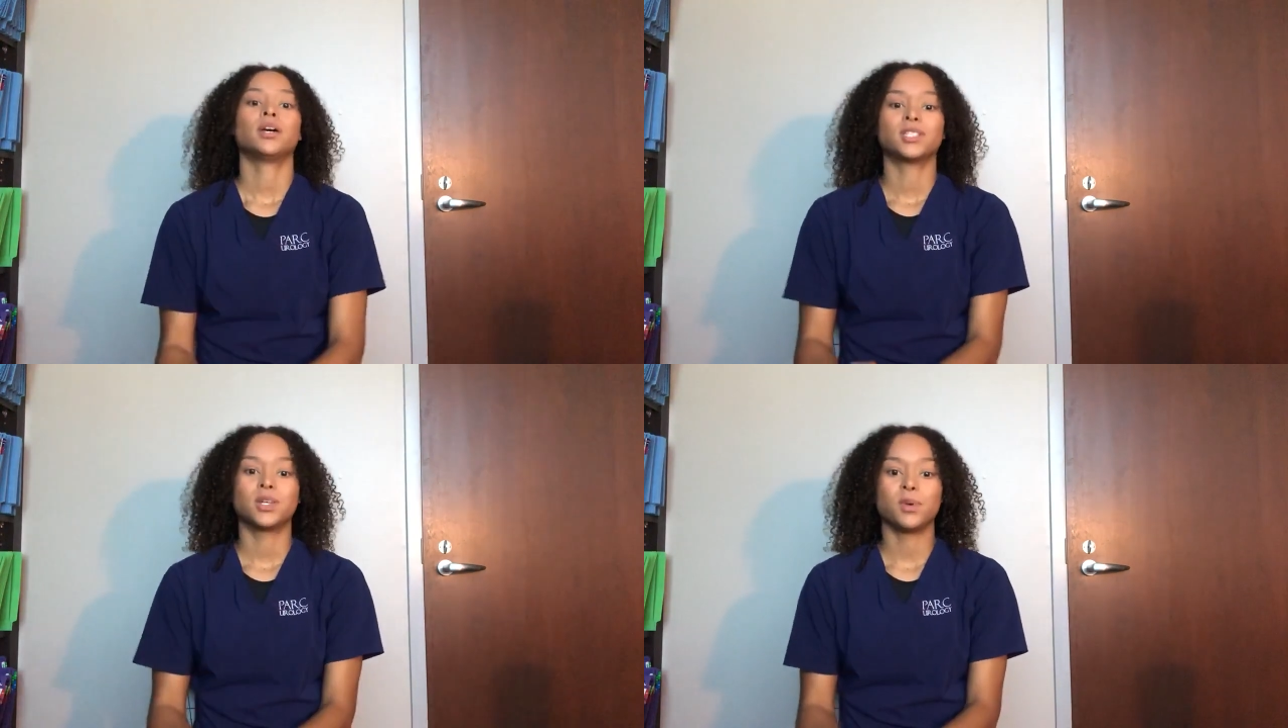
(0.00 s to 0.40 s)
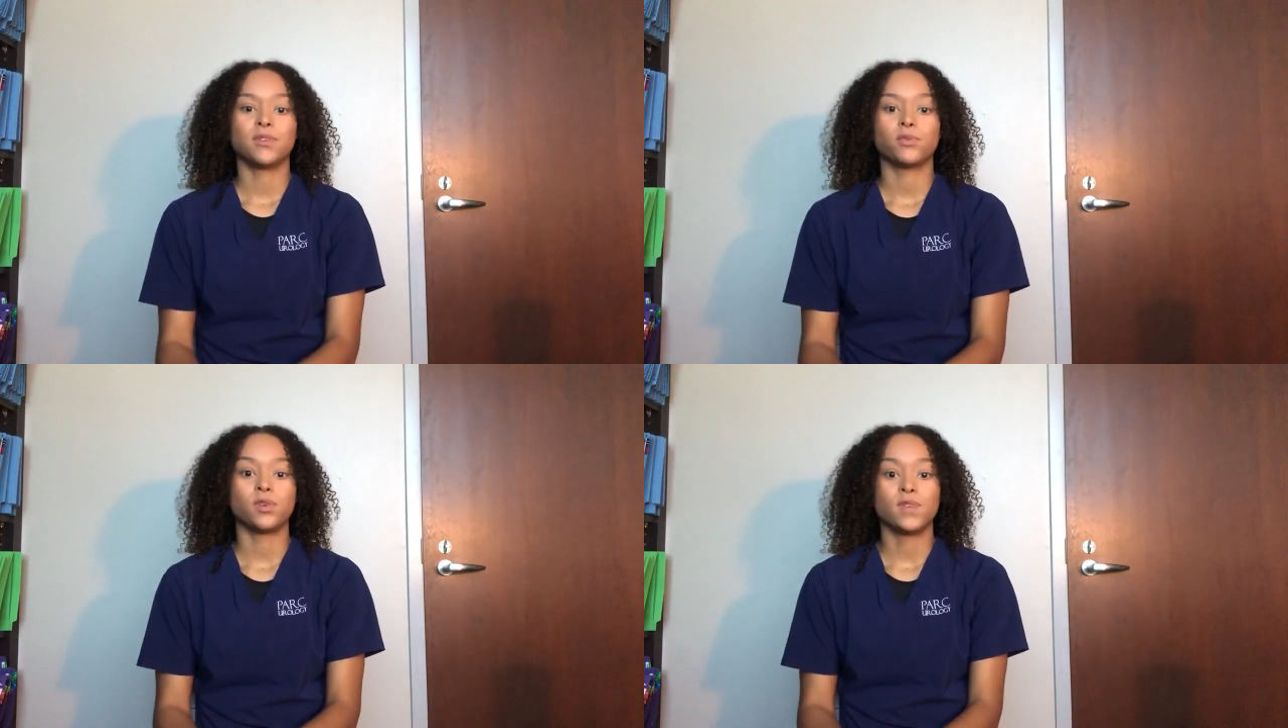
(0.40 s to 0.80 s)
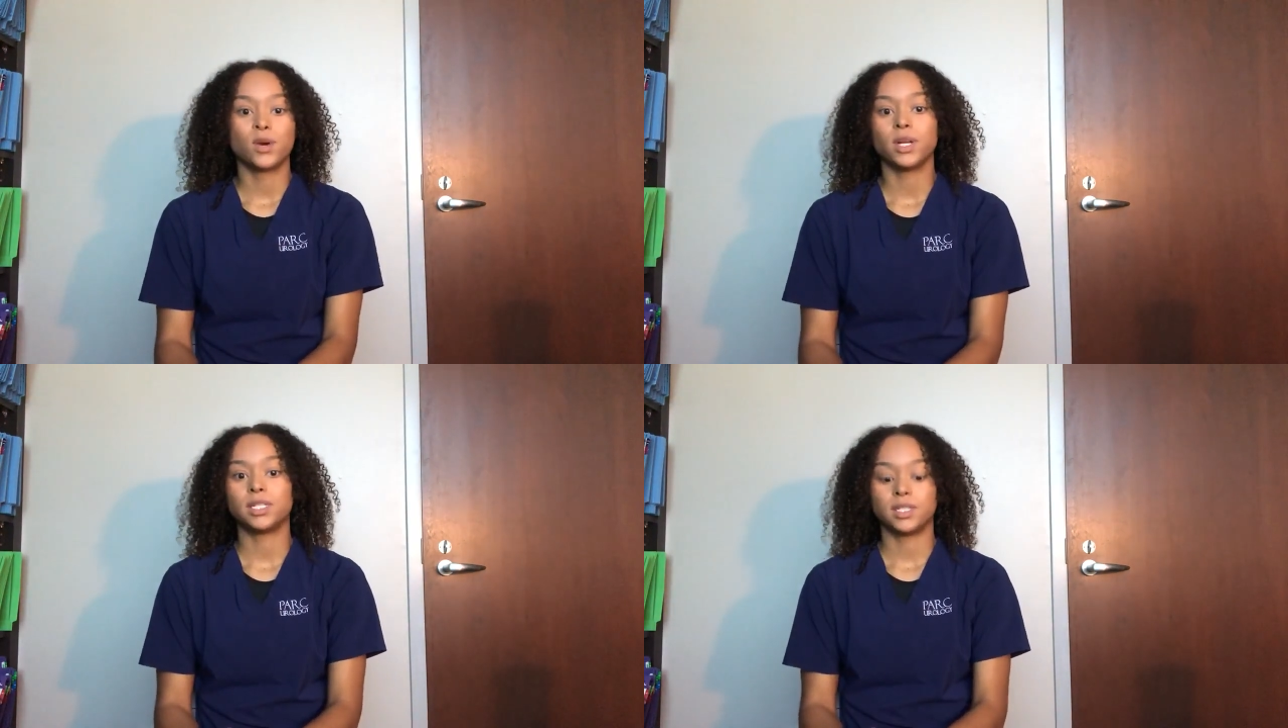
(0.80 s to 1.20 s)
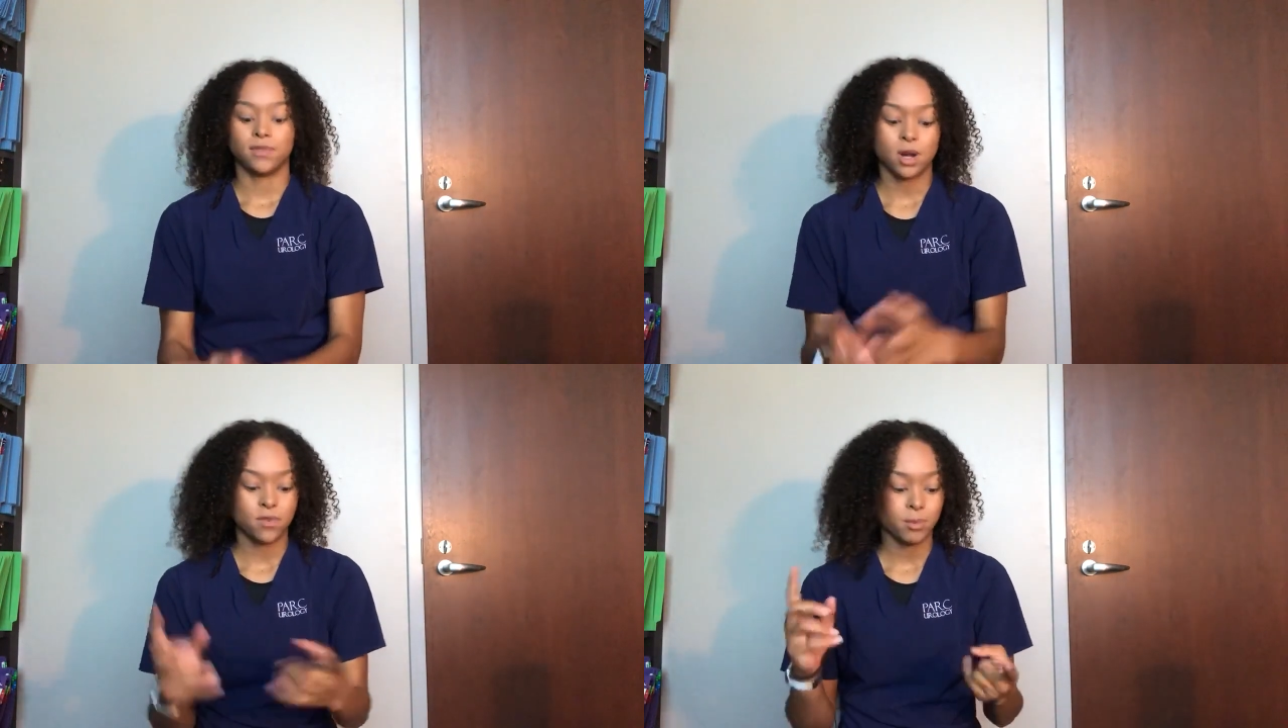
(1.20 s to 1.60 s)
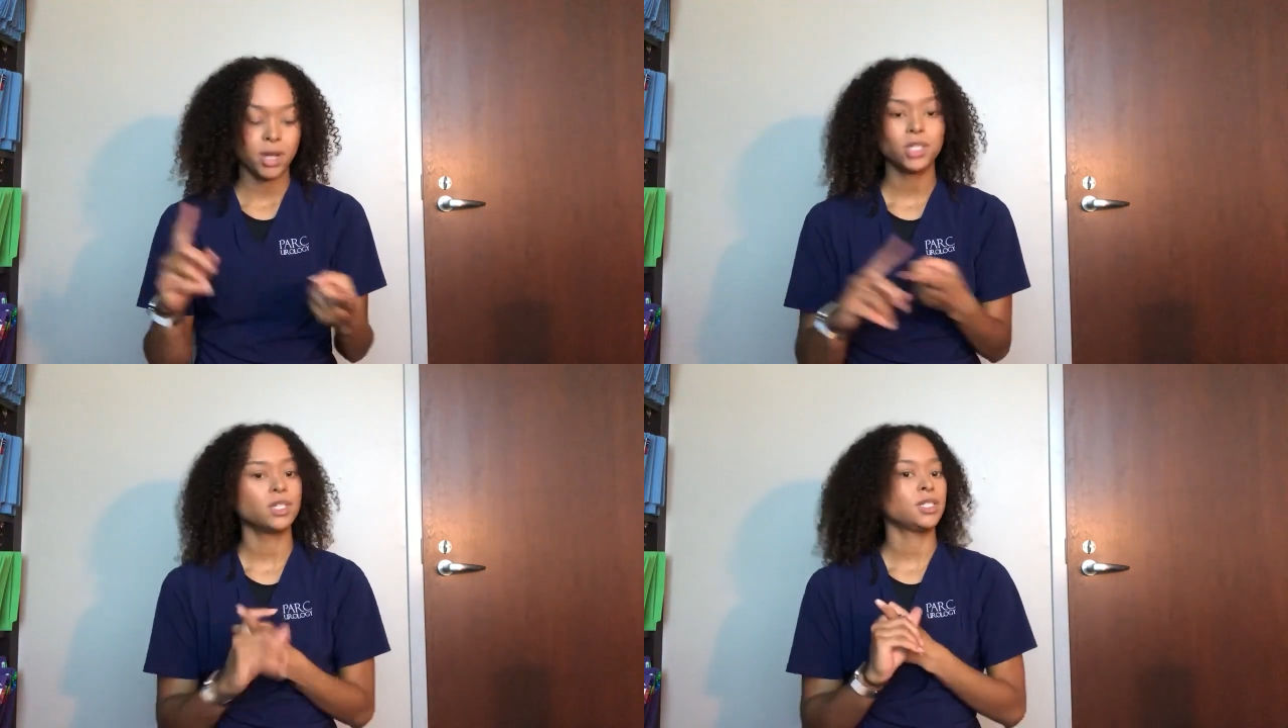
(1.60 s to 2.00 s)
So we've noticed if a
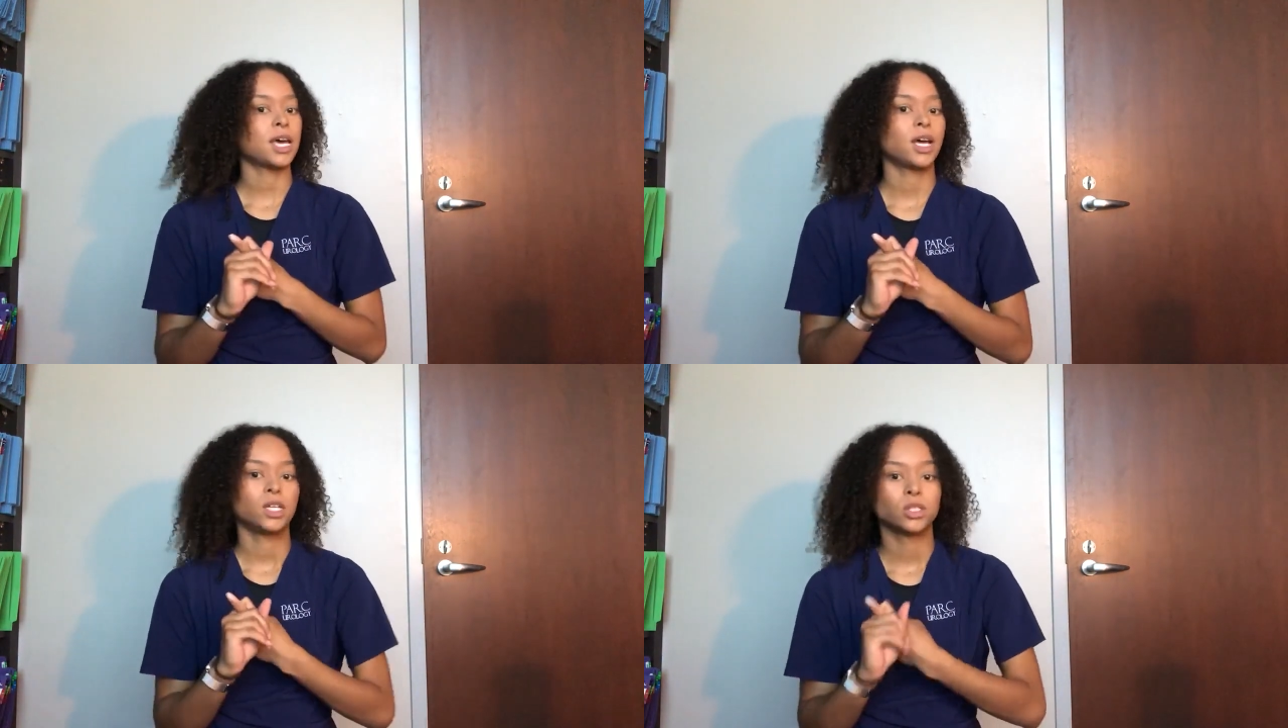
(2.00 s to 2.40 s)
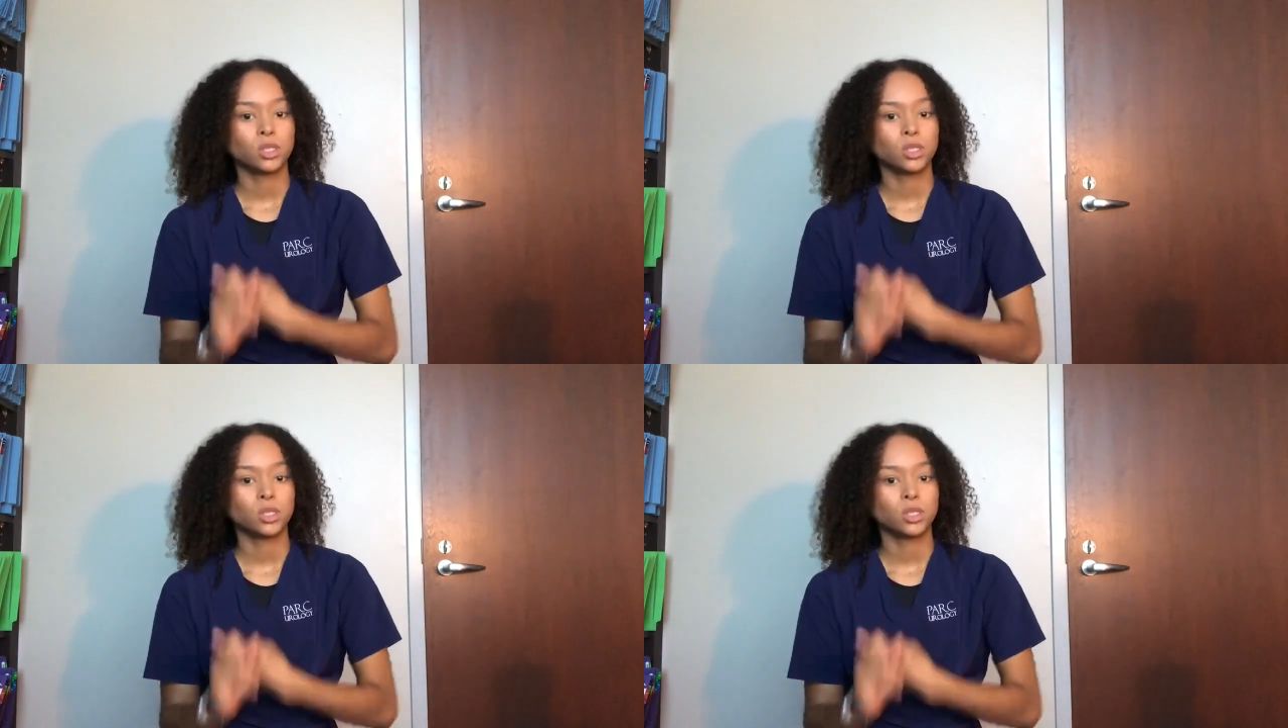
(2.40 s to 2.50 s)
patient has had